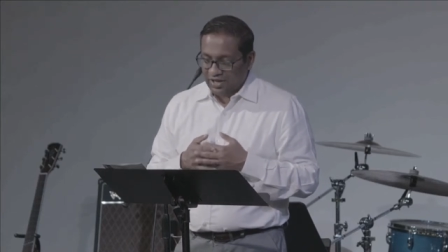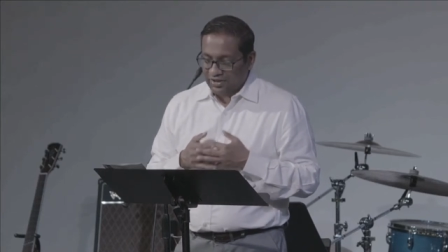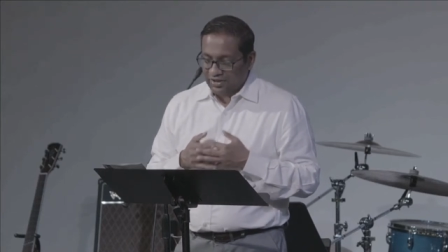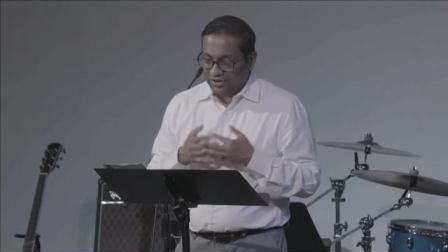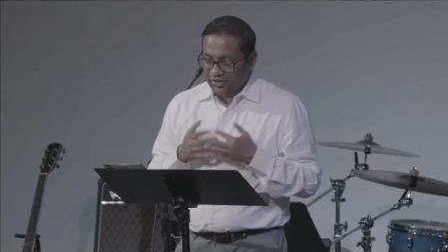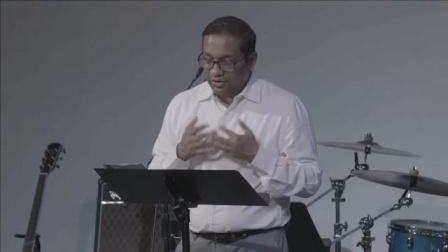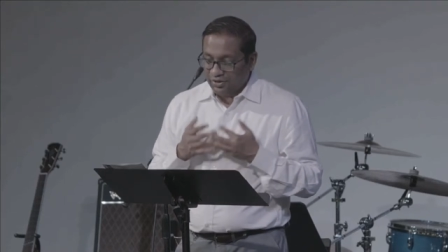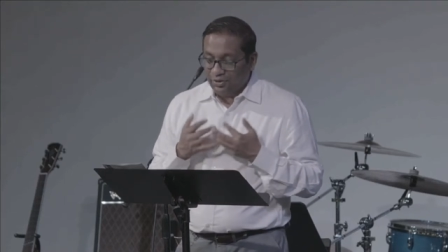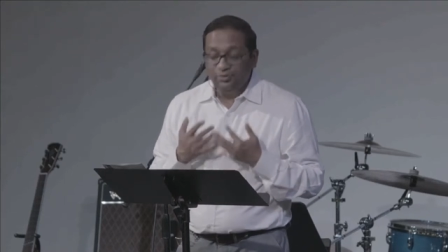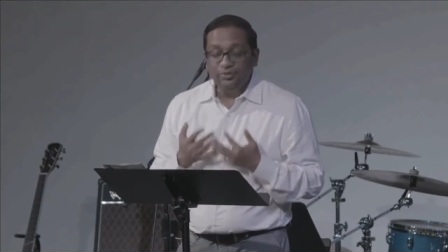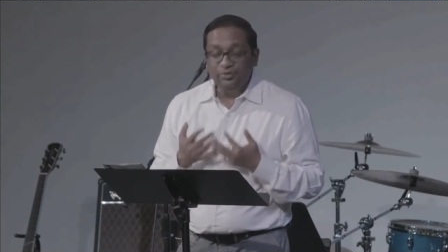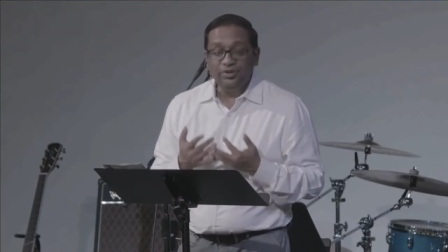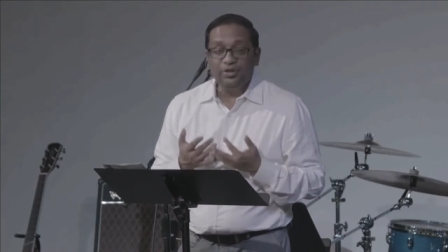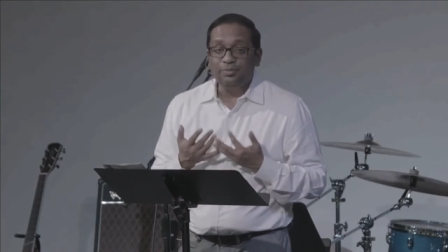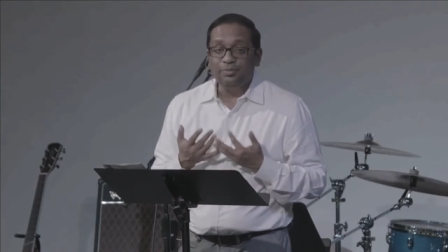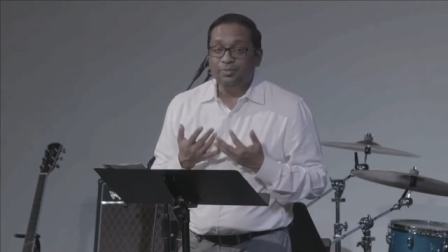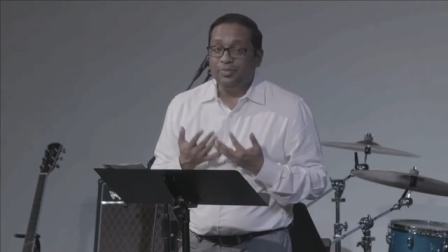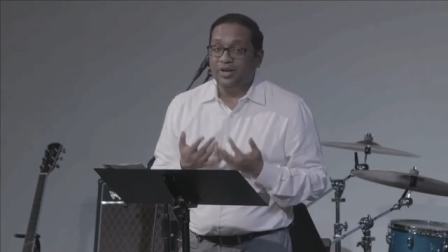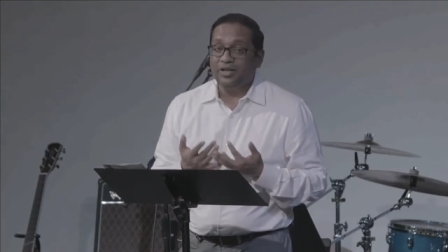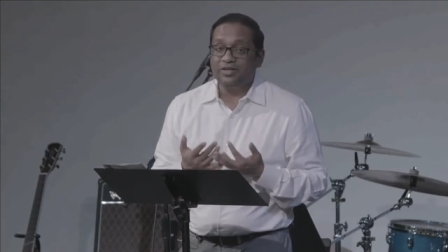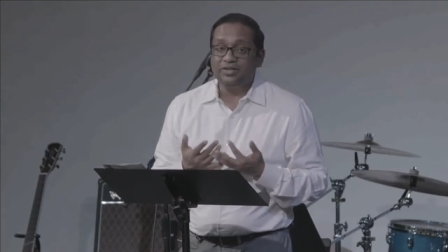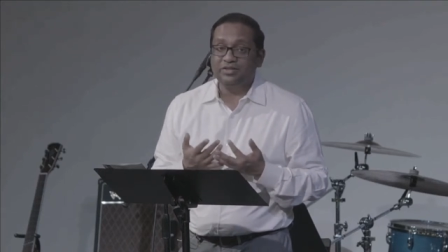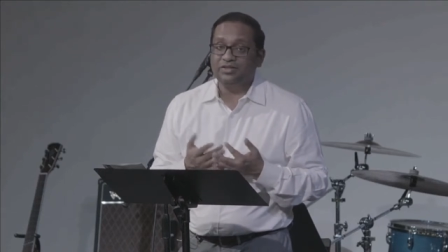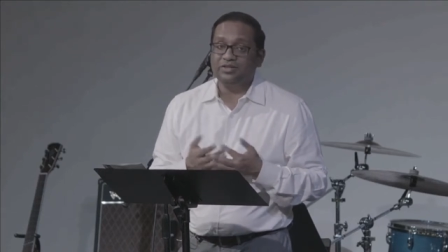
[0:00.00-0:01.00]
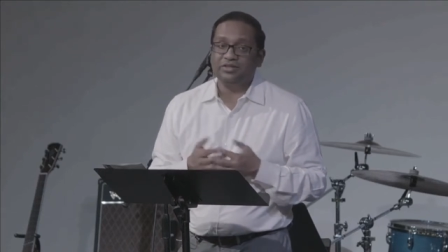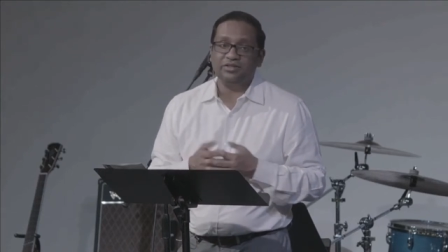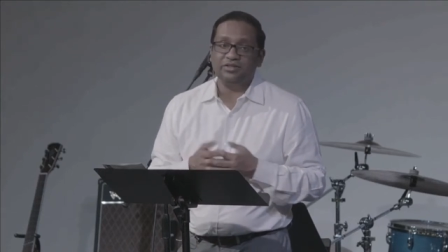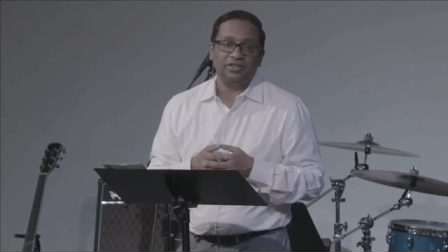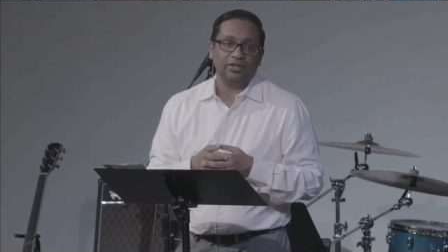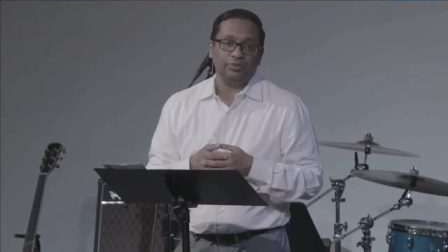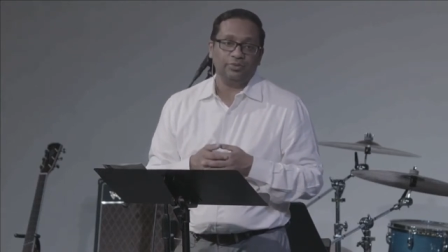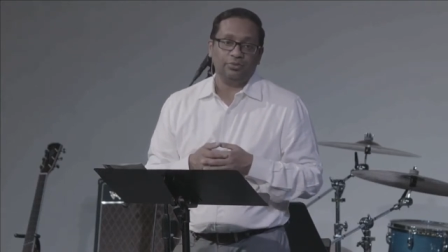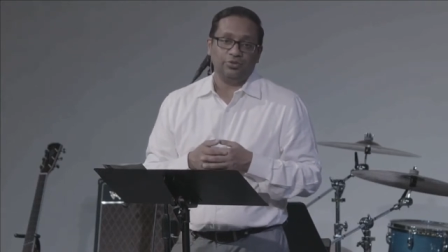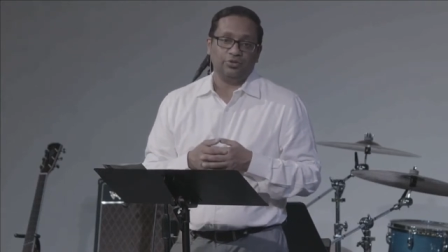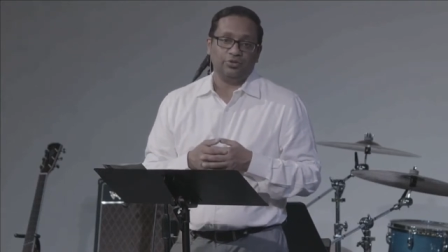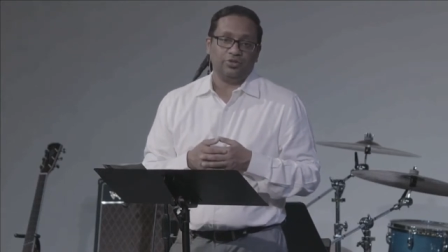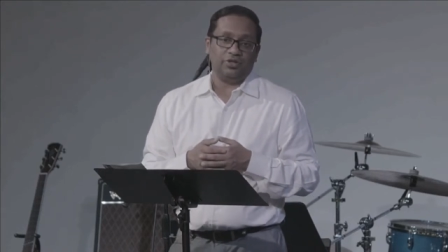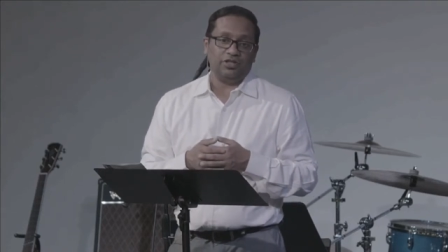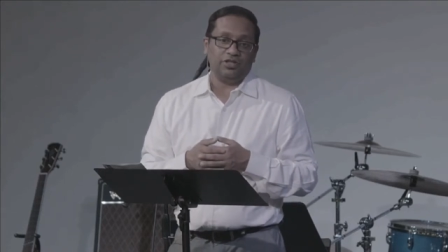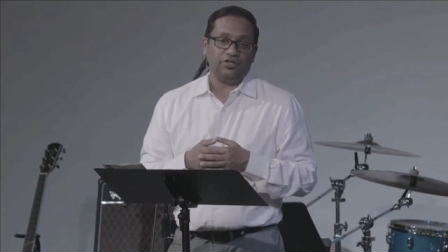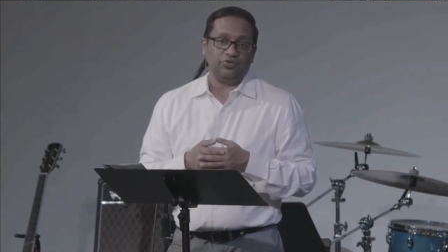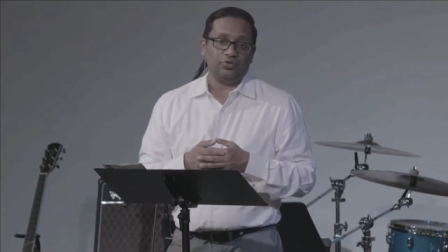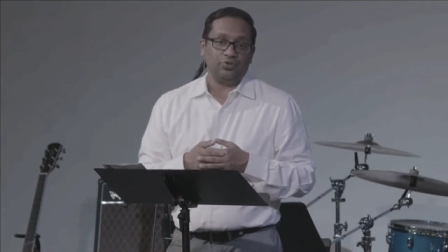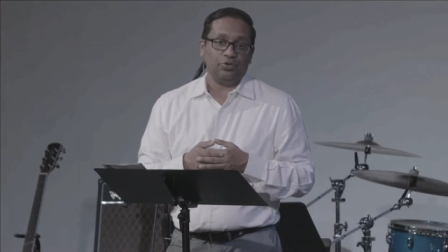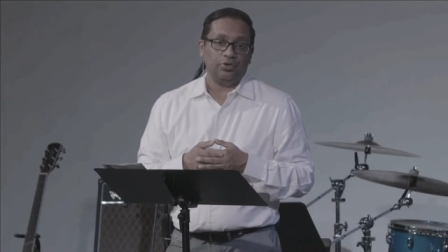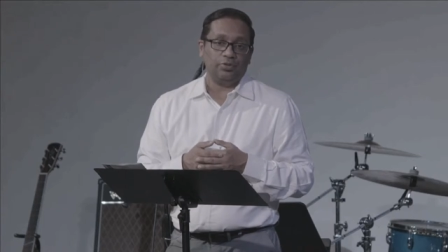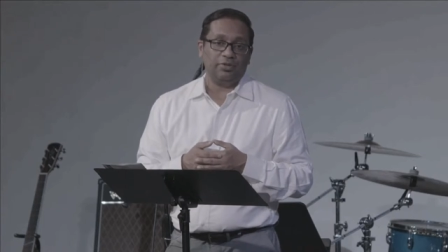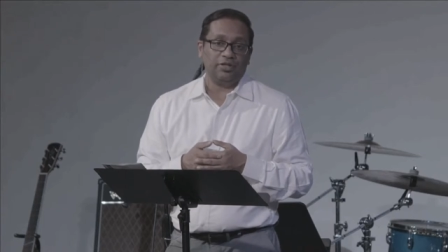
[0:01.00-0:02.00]
the only message that will
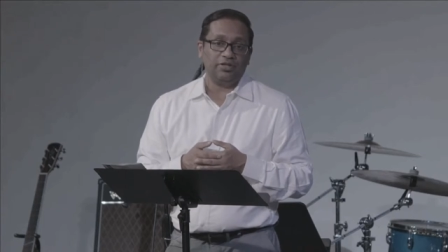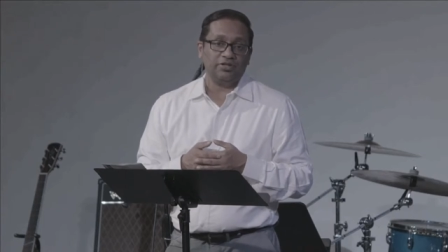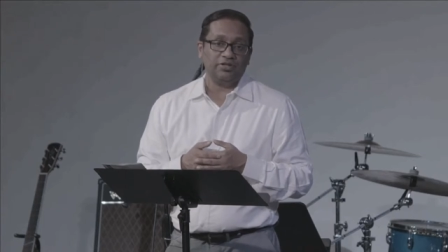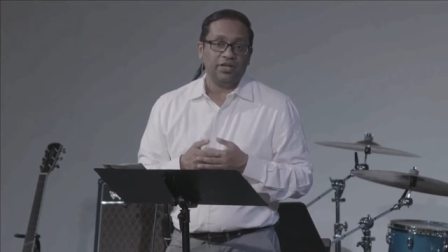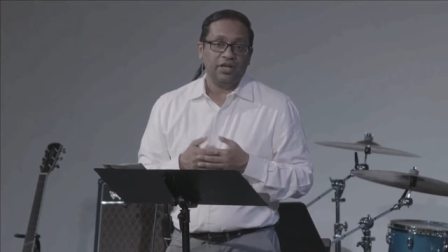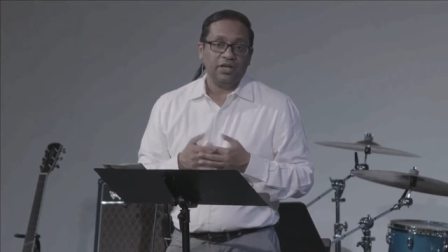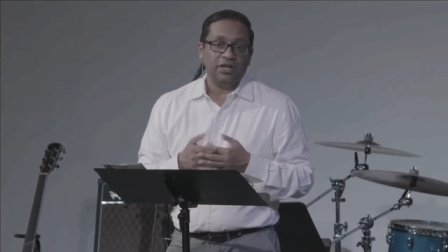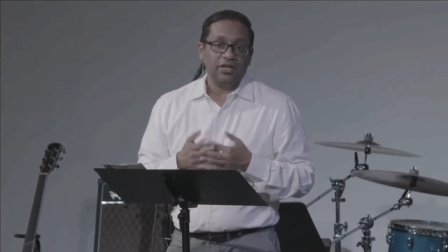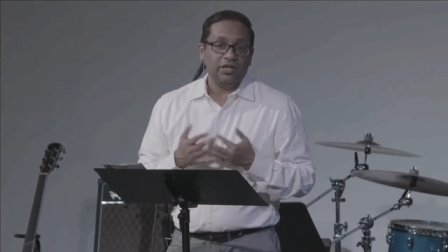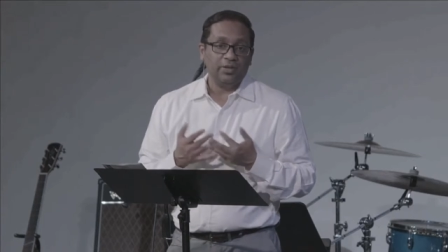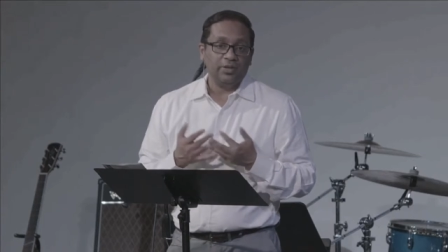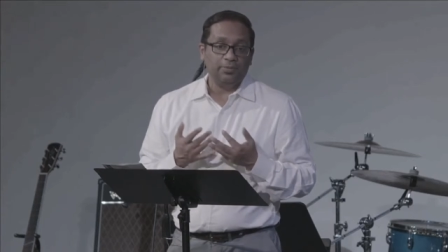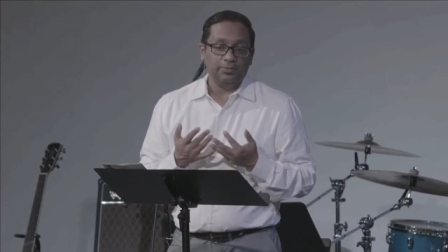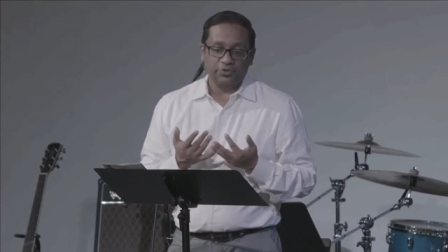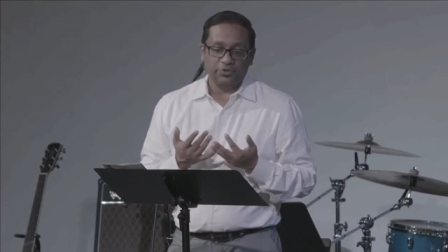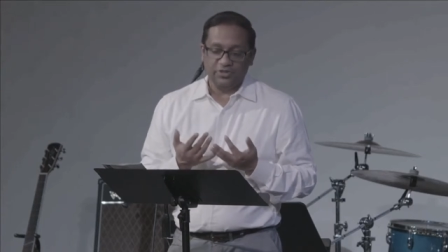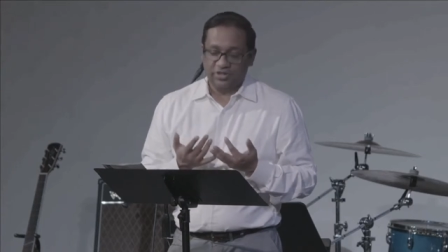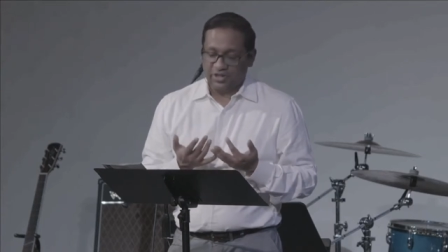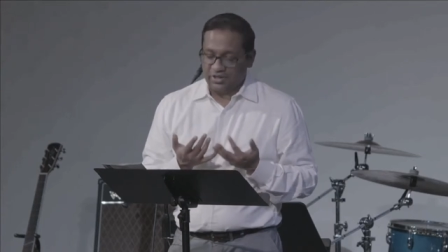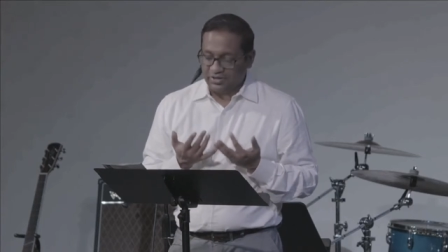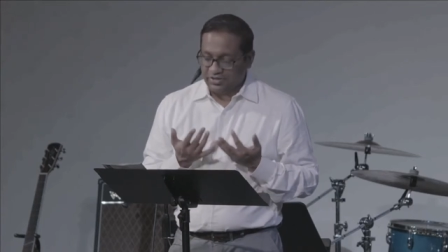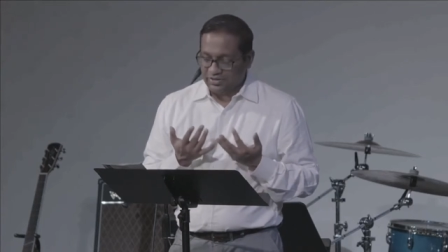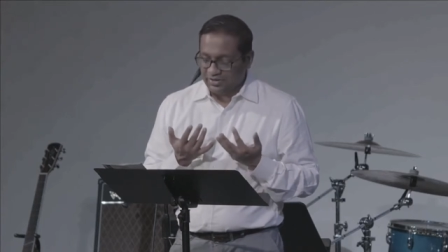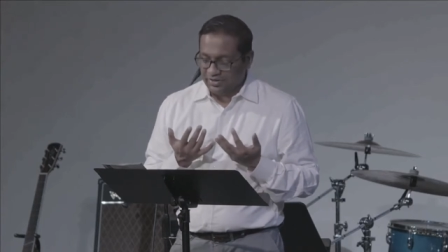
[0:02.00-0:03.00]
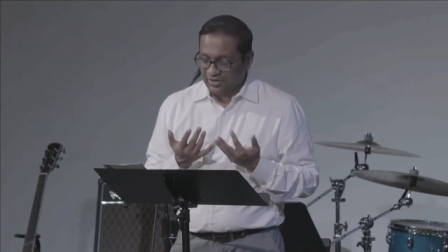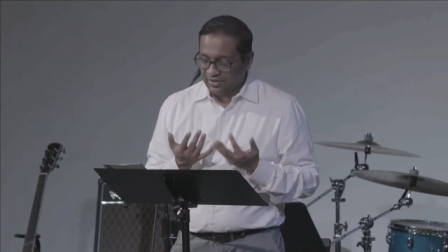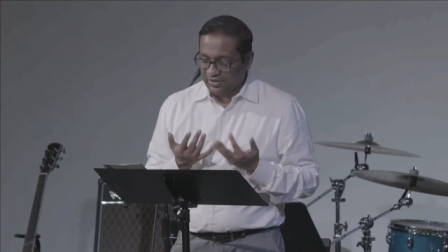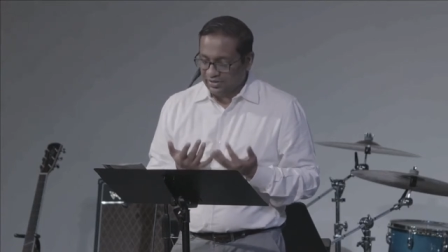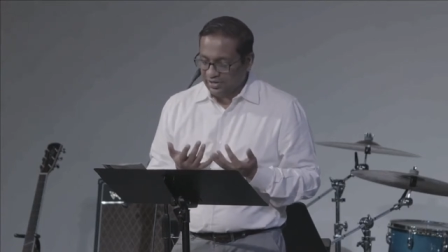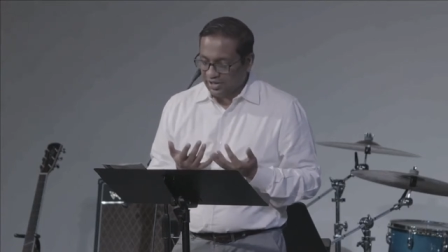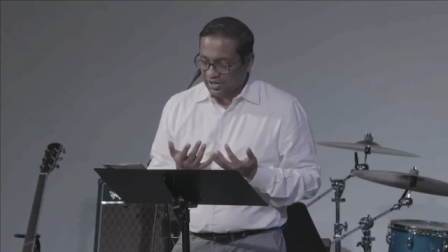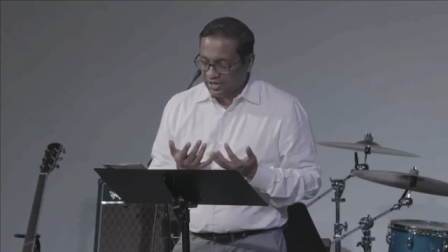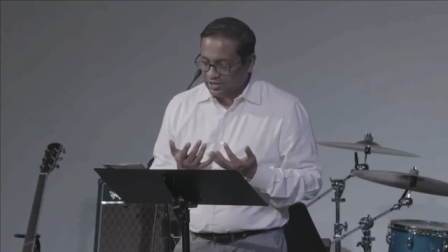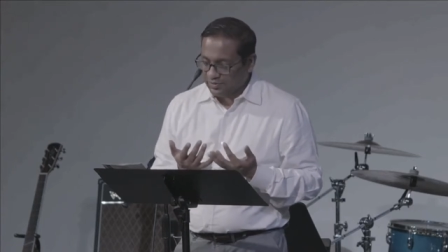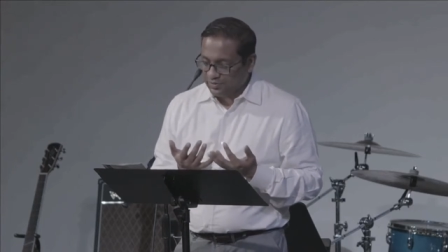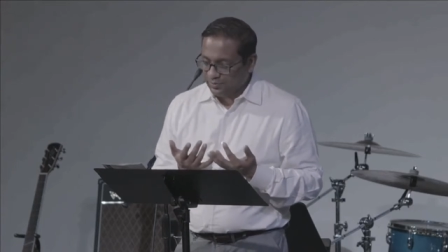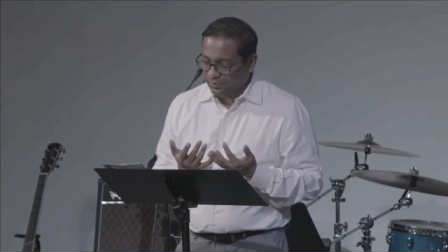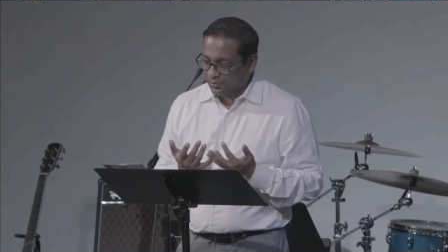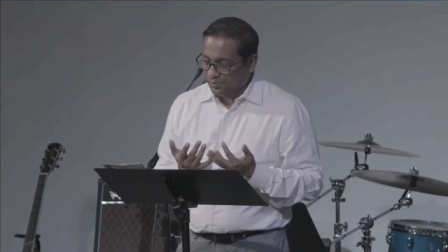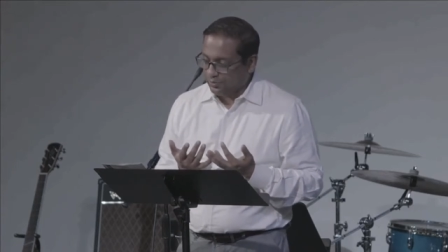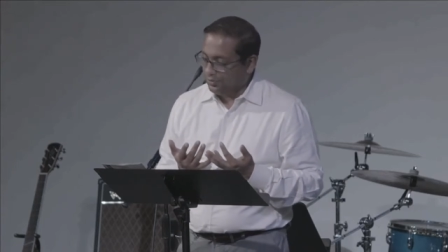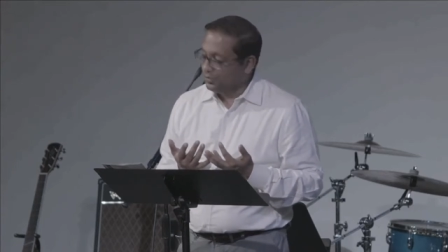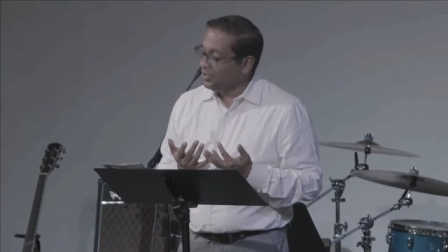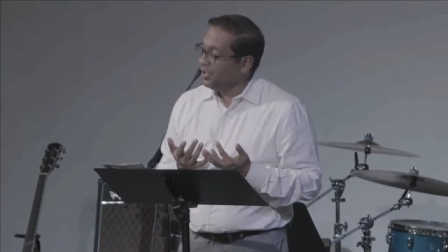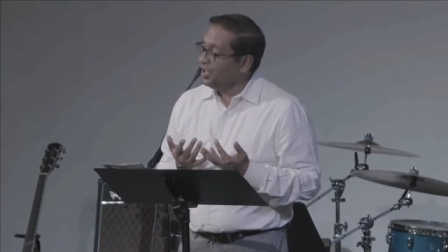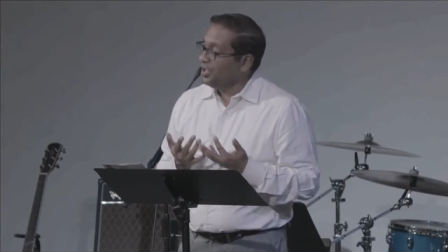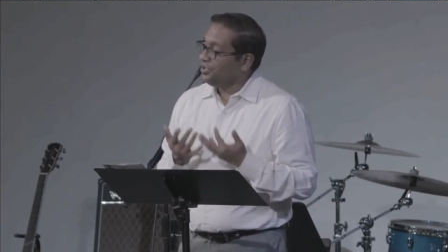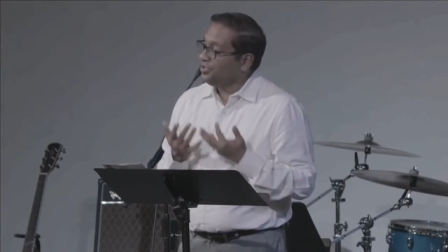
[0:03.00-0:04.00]
transform us. He presents the gospel.